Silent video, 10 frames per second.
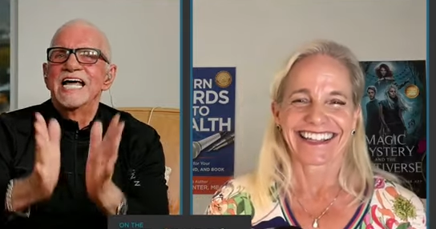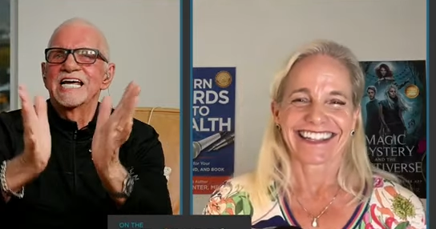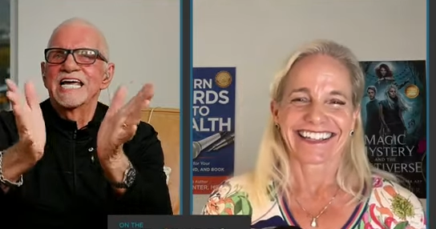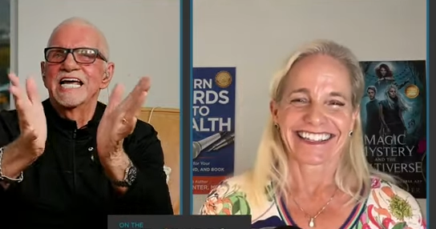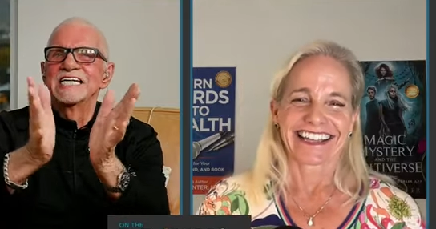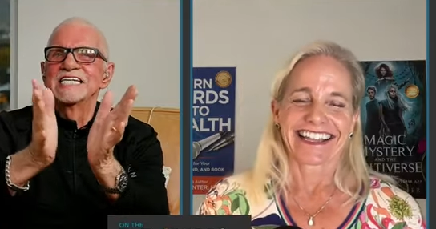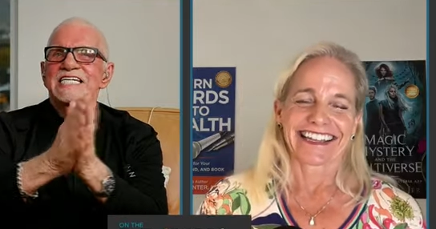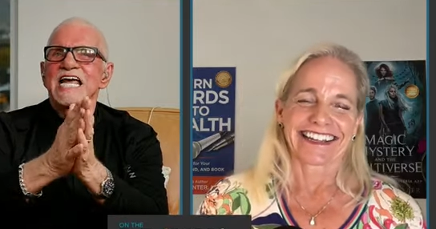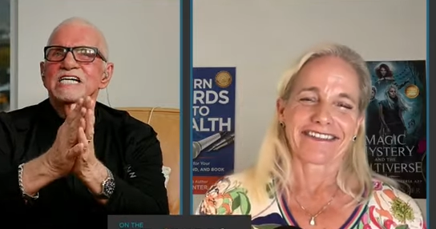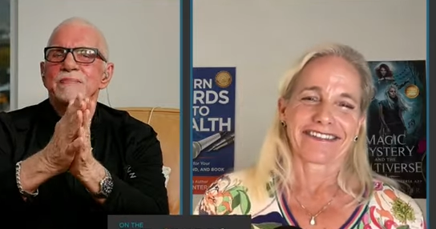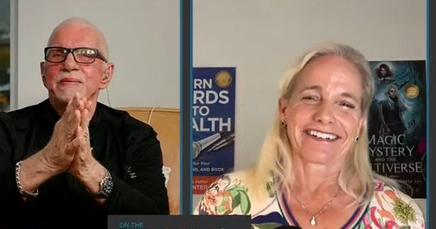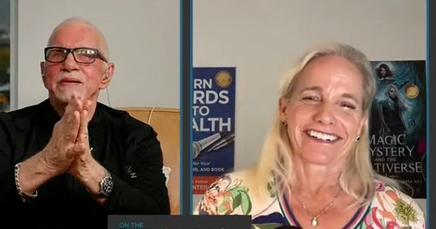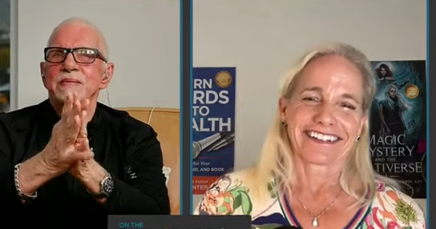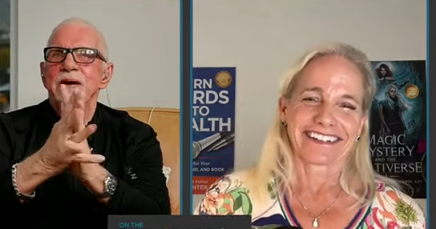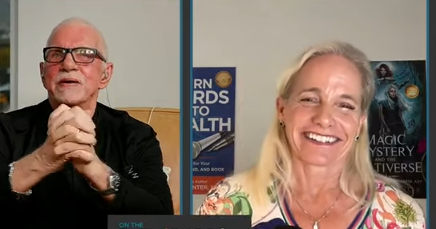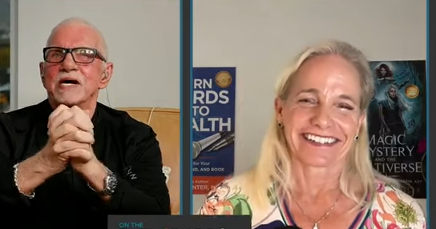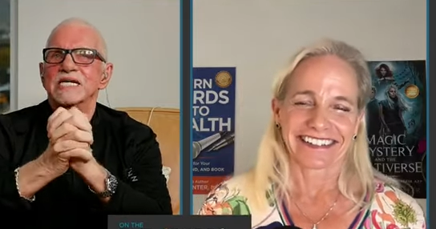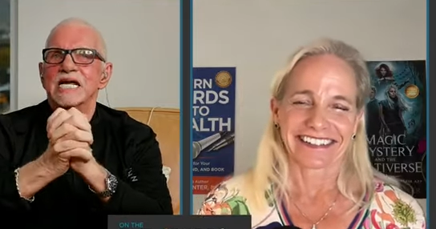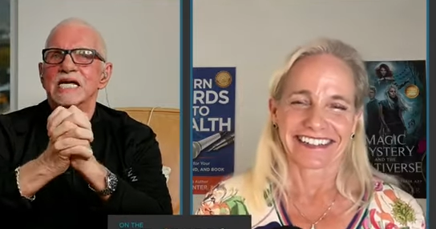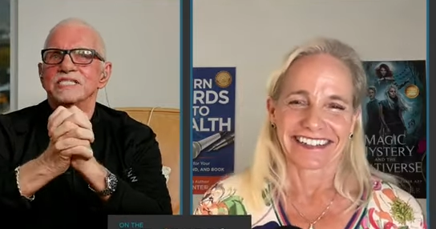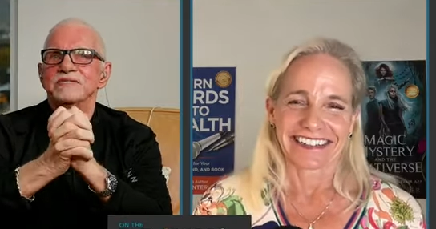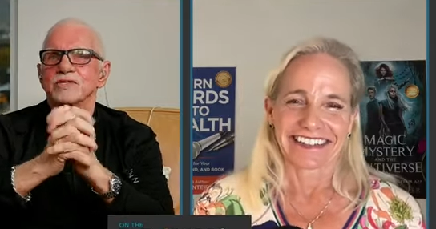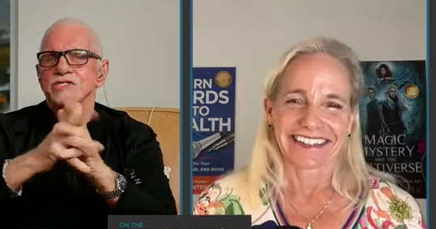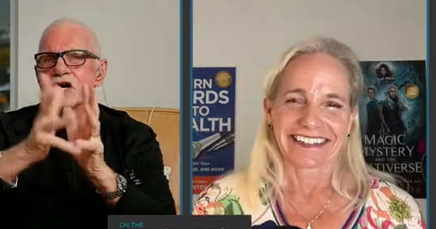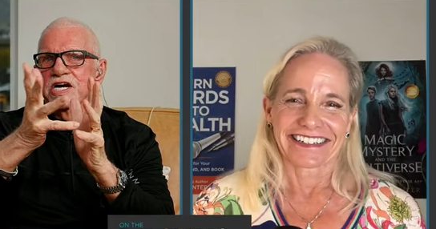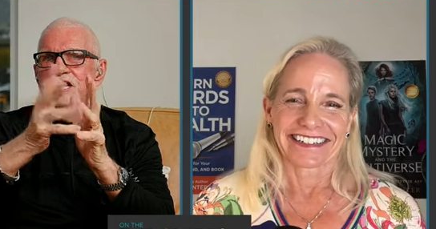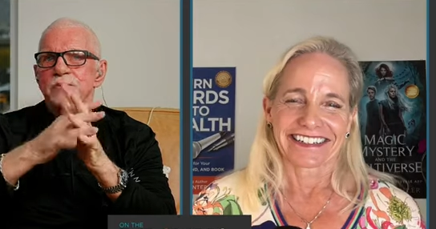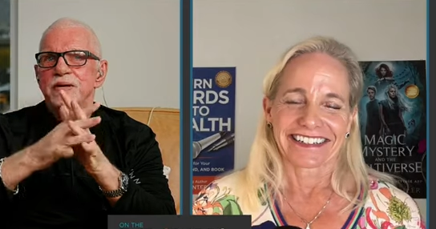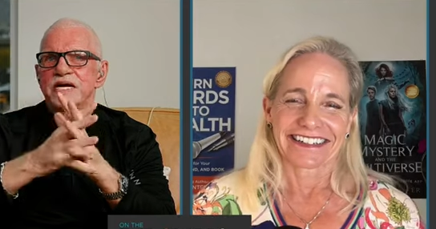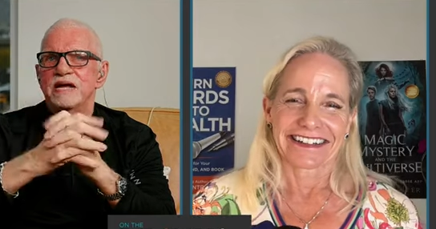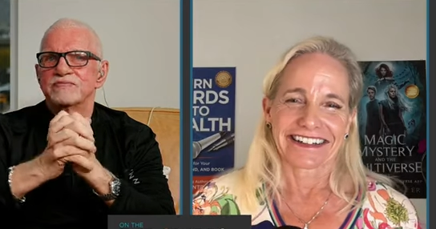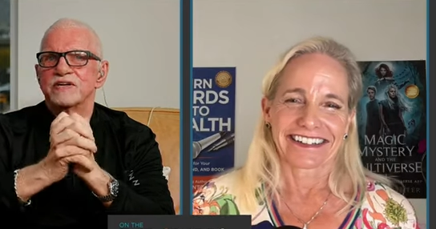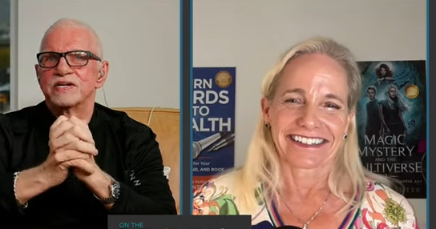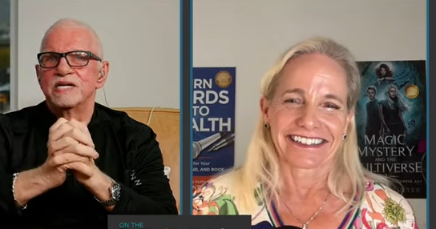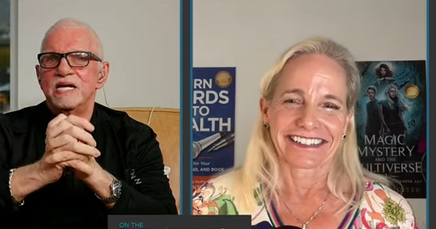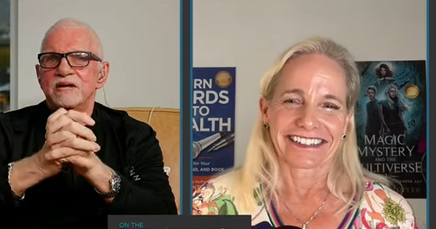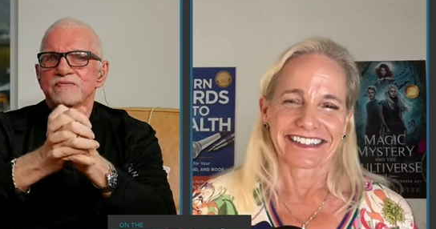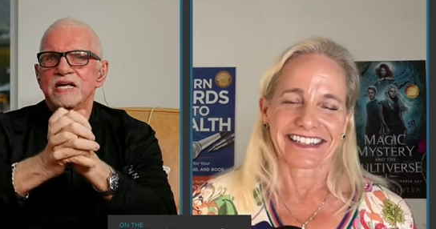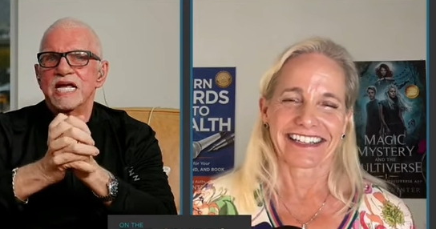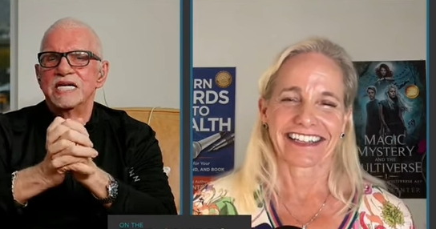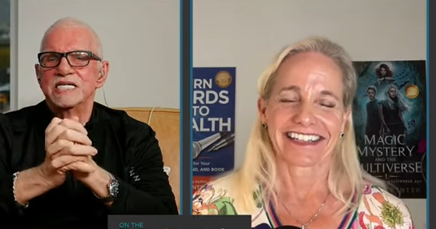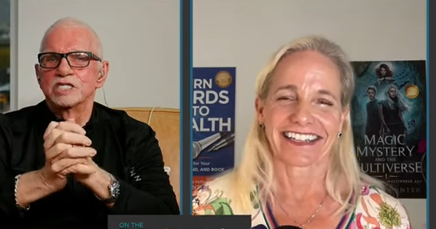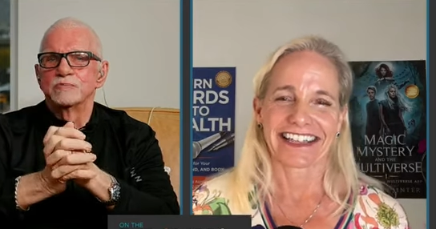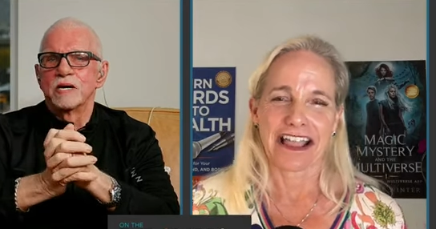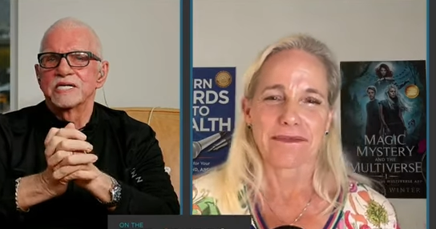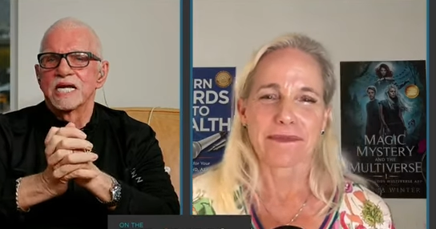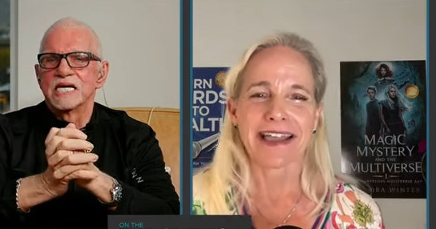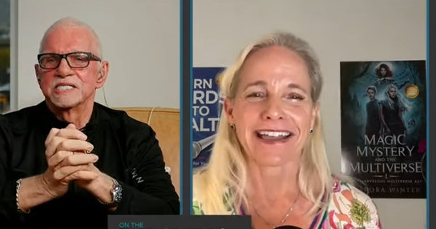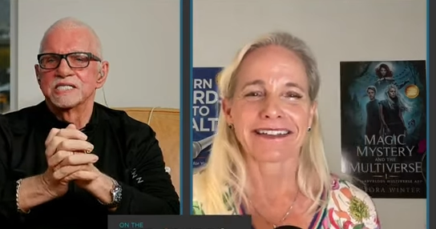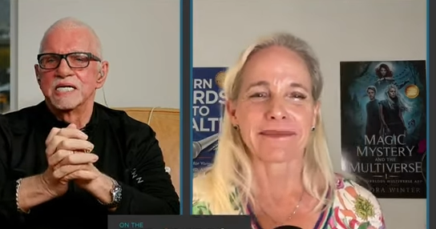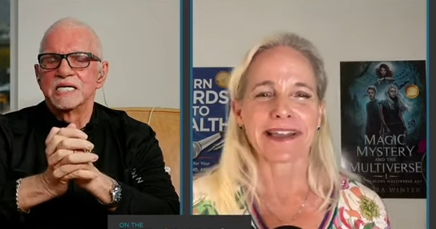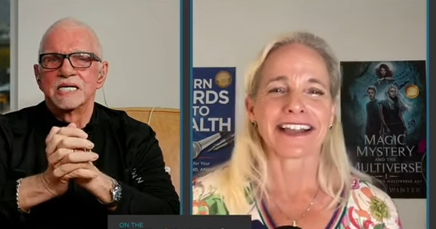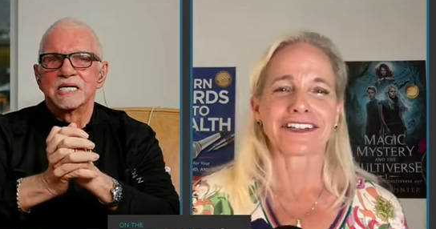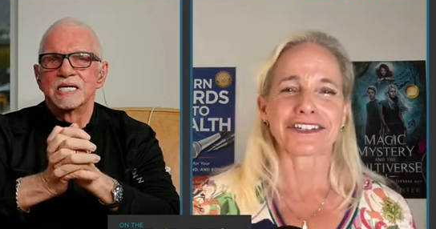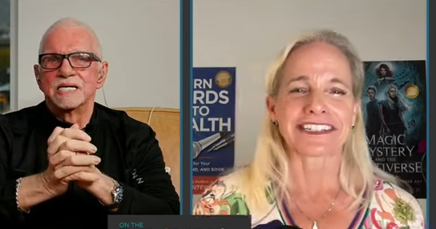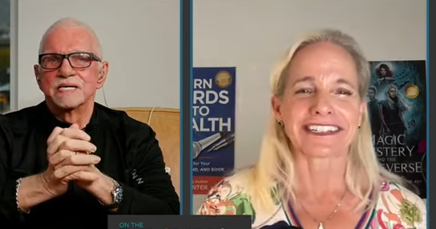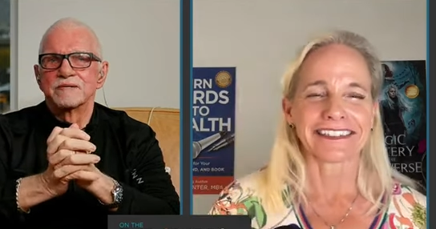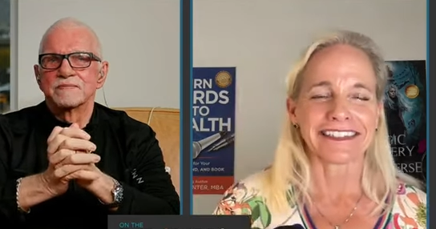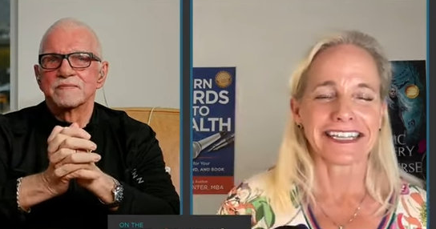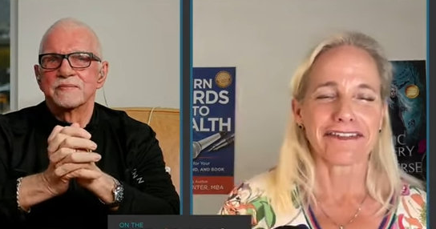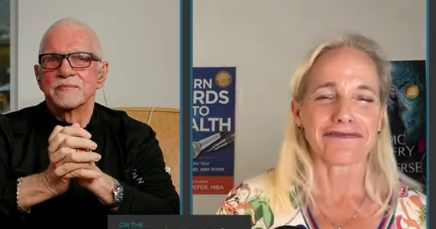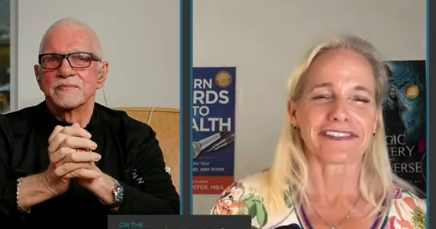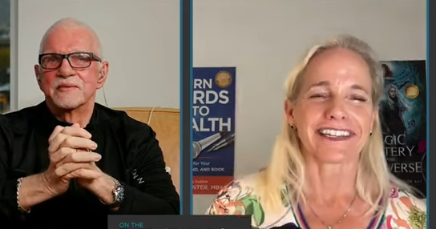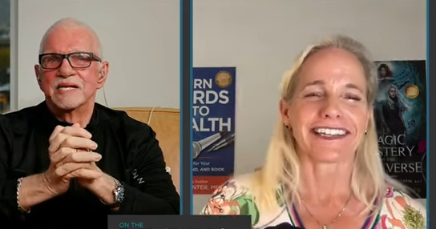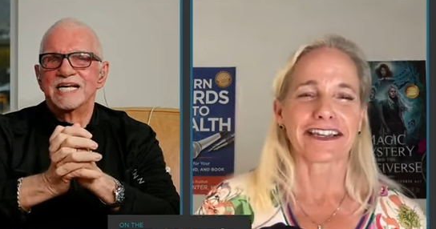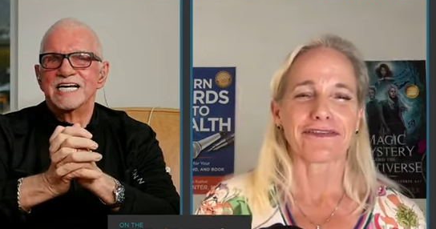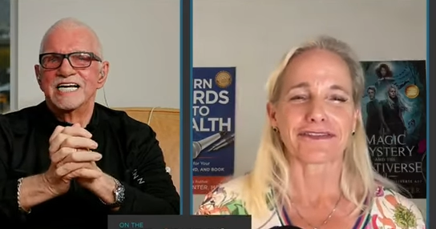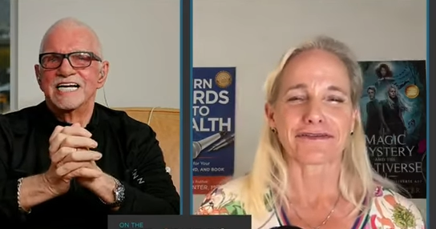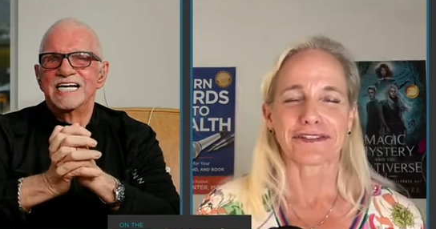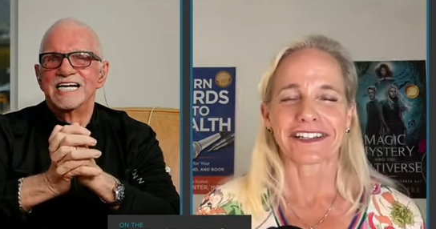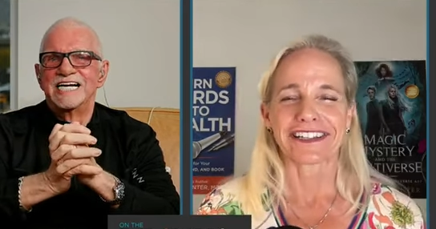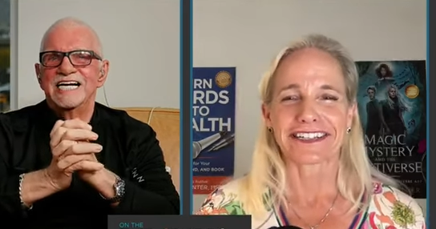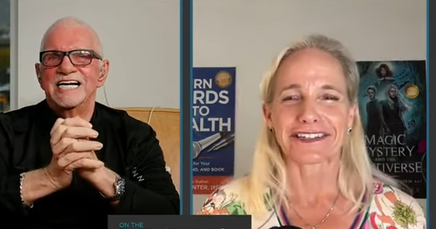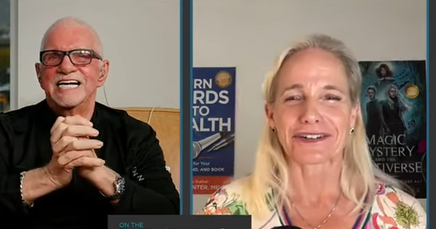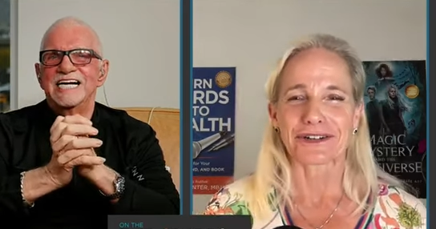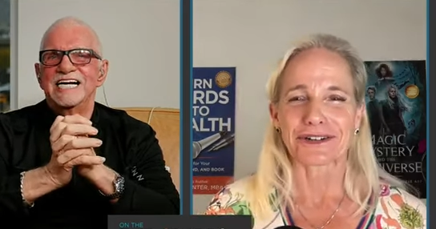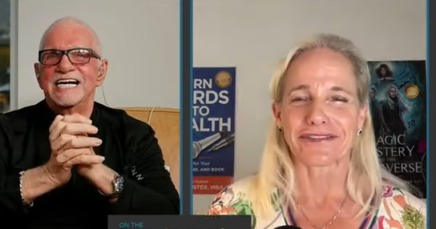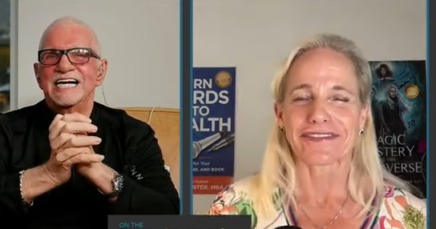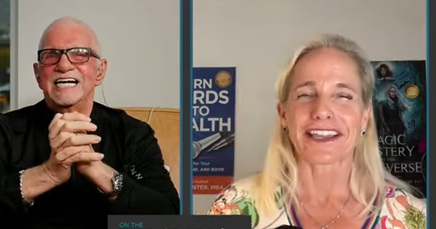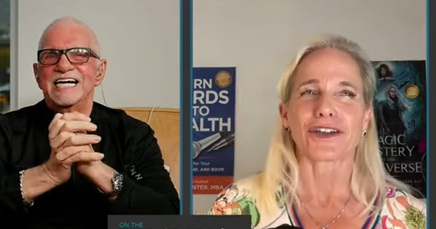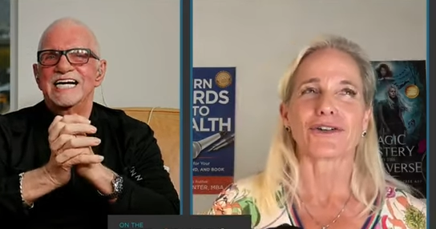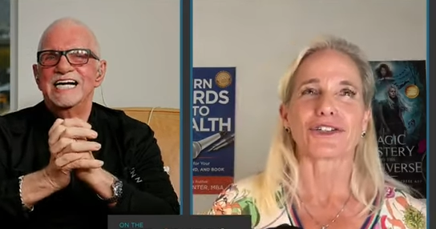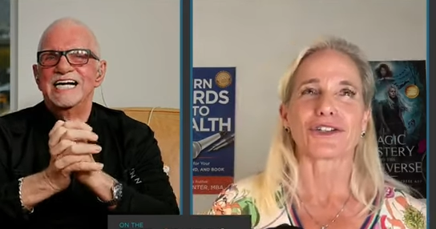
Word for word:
Speaker 1: again, thanks for being on my podcast. We'll talk a little bit after we end this podcast. and- may I
Speaker 2: just leave the gift for the listeners? If they go